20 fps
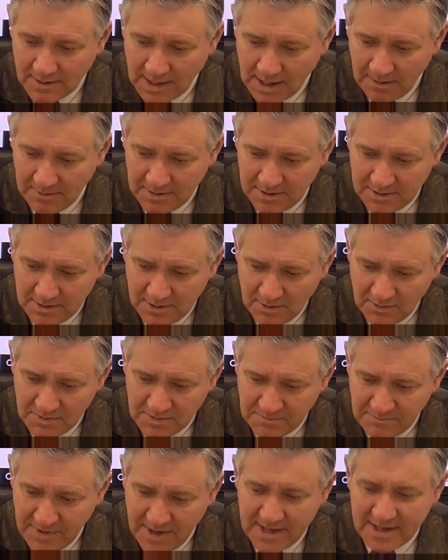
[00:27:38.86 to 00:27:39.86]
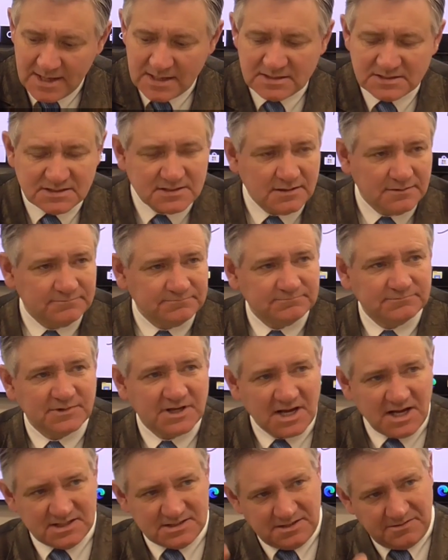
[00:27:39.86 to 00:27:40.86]
I want to know the base
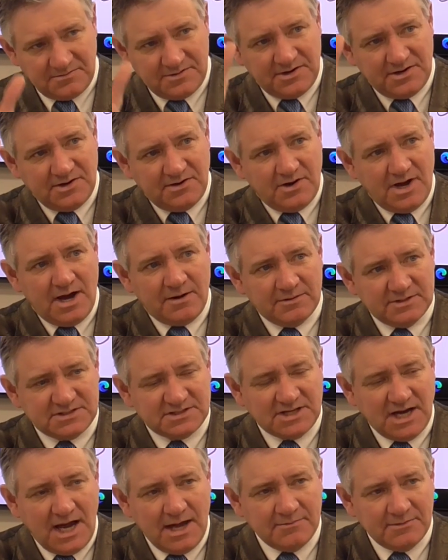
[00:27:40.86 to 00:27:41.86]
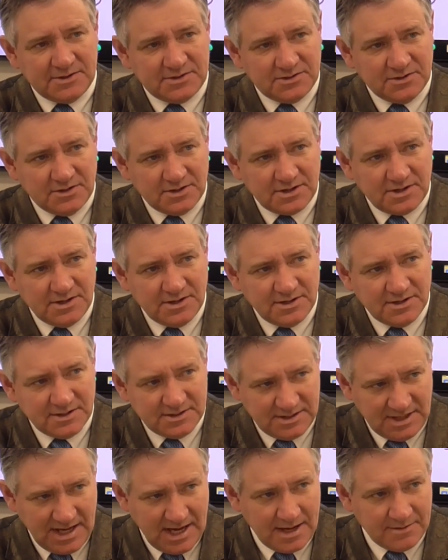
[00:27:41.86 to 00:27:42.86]
because I'm going to know how much time it took
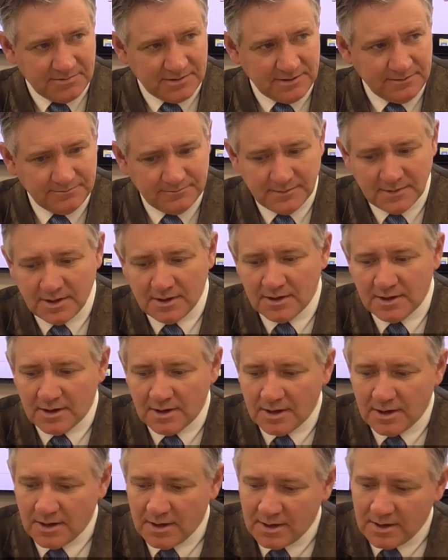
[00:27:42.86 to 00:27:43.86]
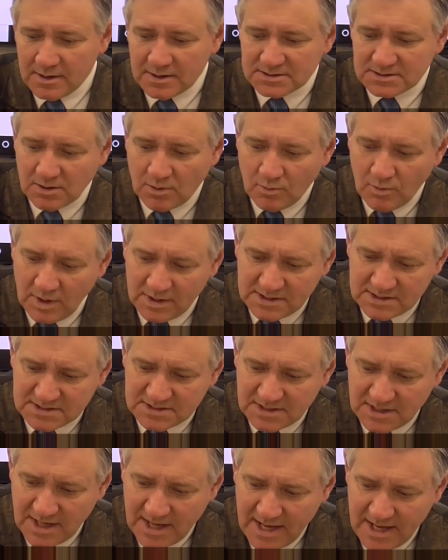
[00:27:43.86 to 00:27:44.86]
to happen. So what
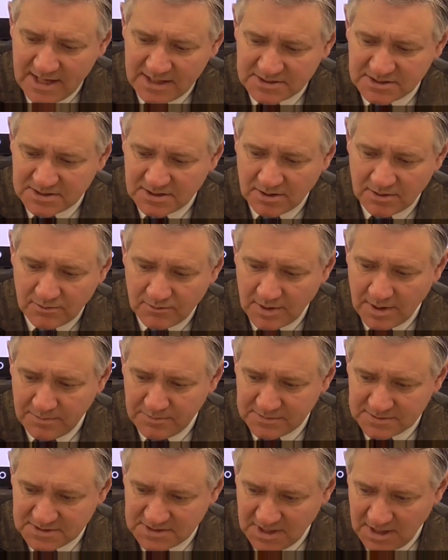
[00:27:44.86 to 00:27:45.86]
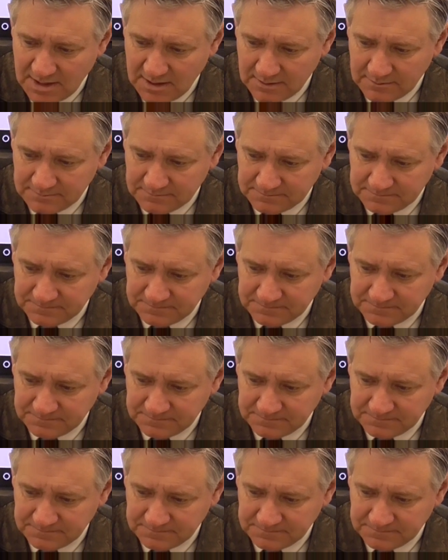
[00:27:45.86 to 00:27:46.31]
does the h represent?